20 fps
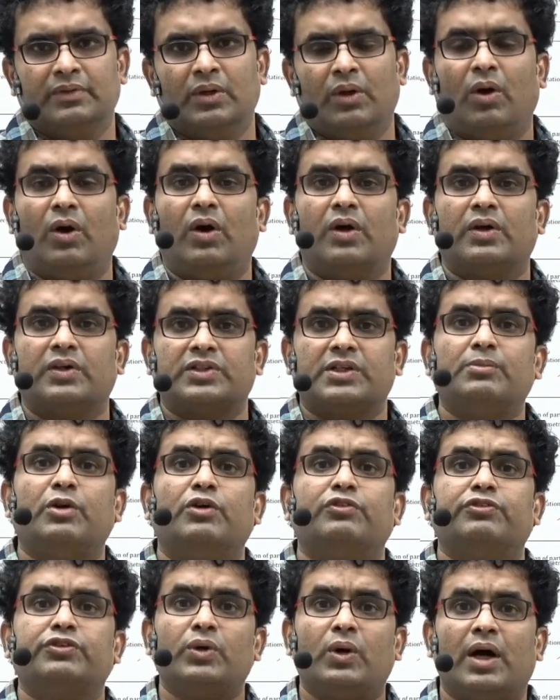Or some
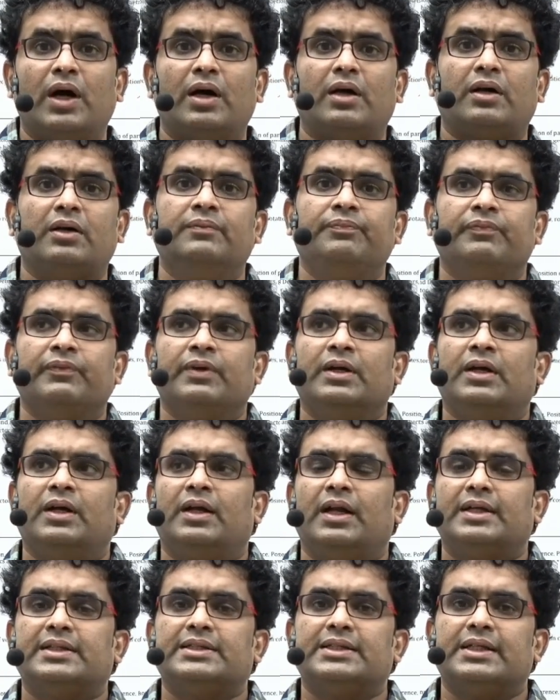of you are,
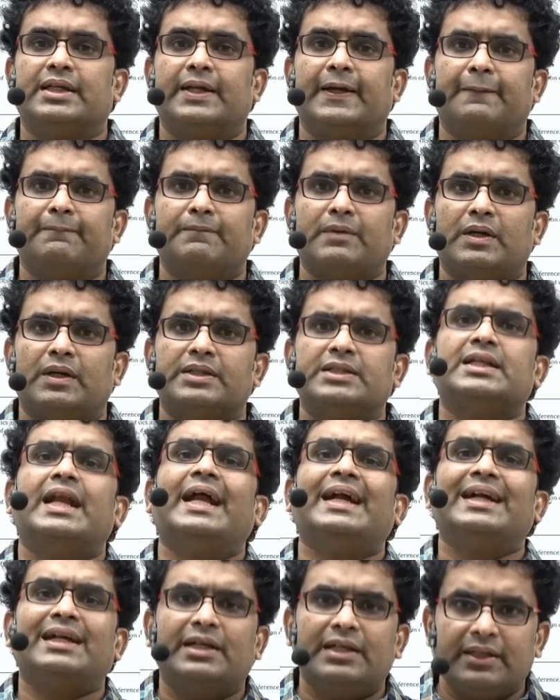let's say,
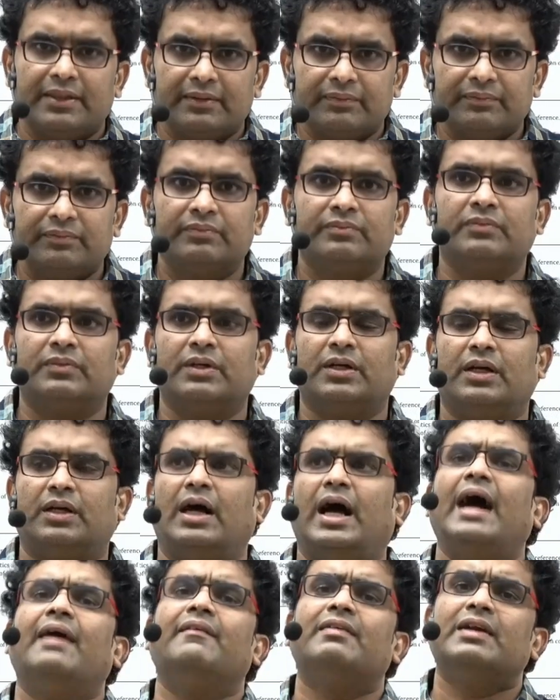slightly
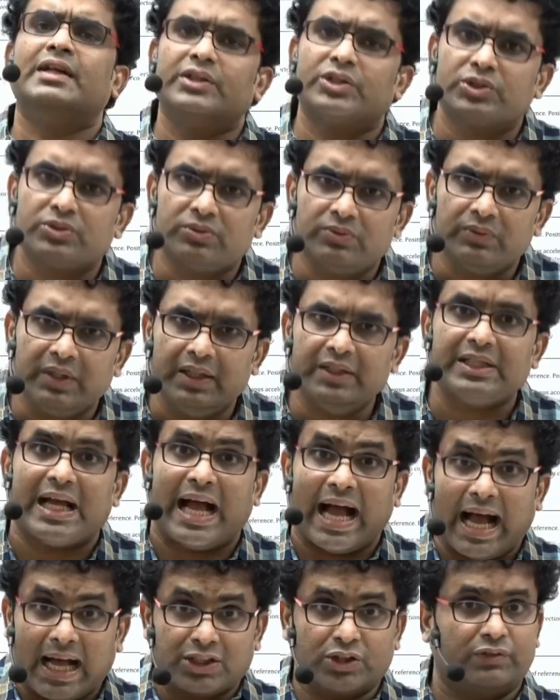average students
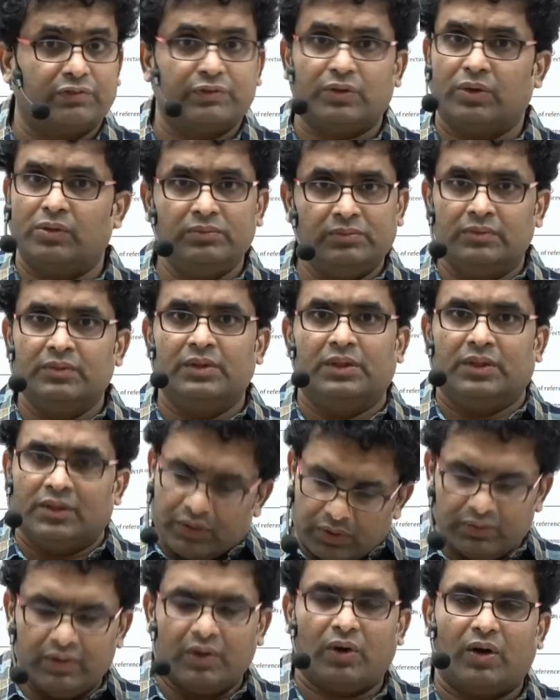as of now.
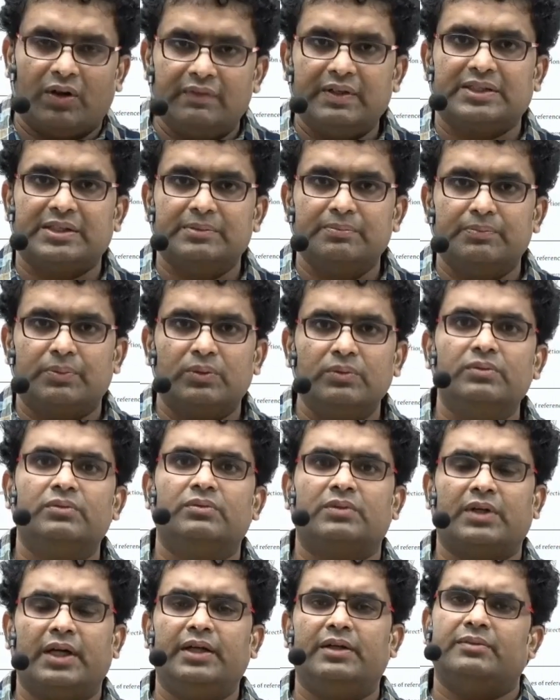You will always improve,
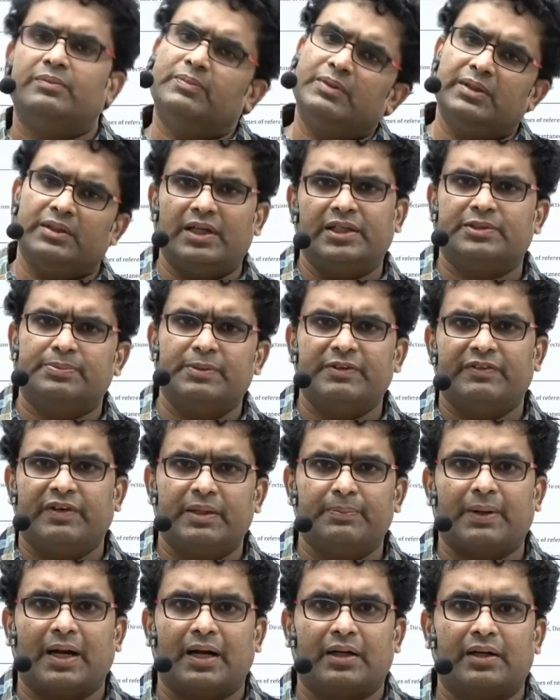right? Let's be very
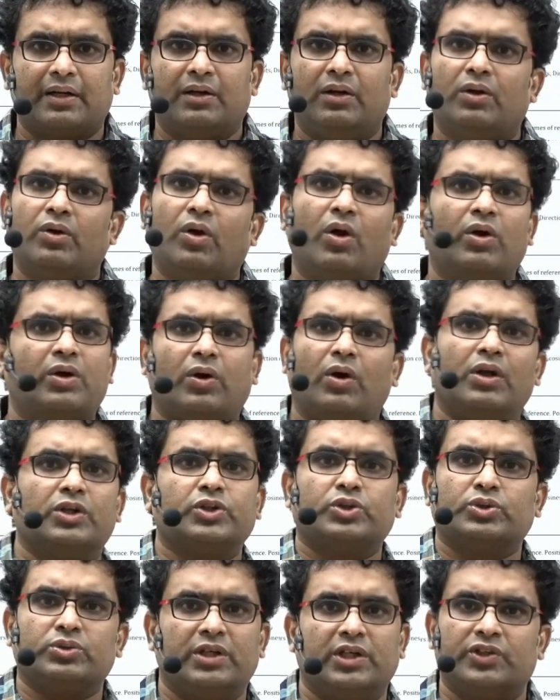practical. Not all
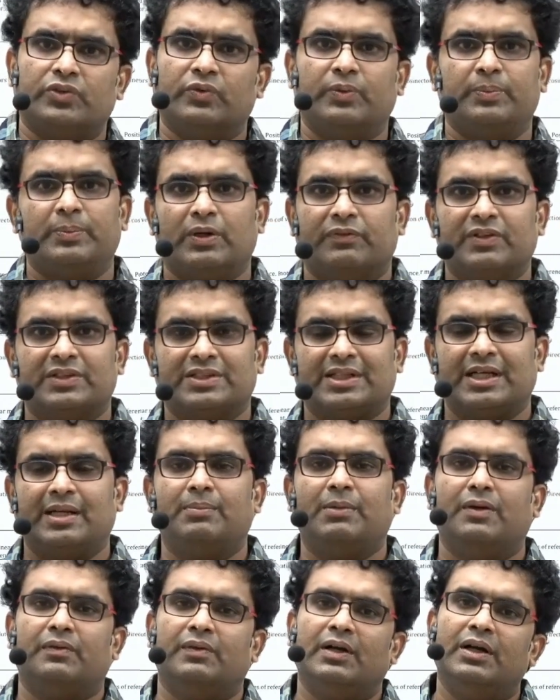students would be of the same
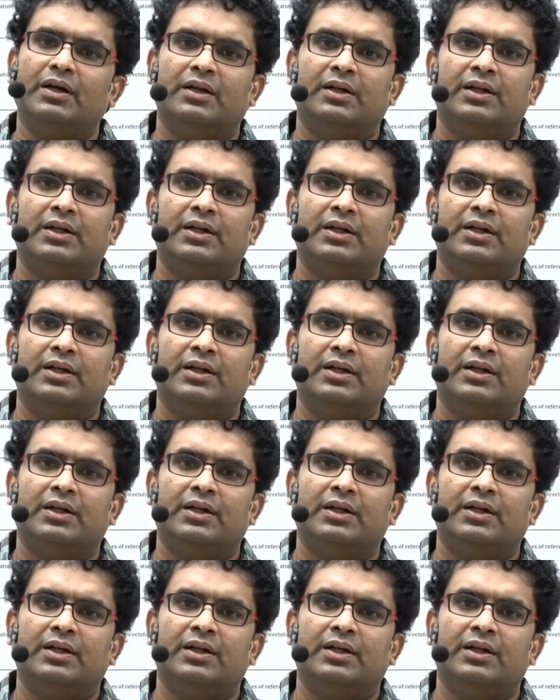level.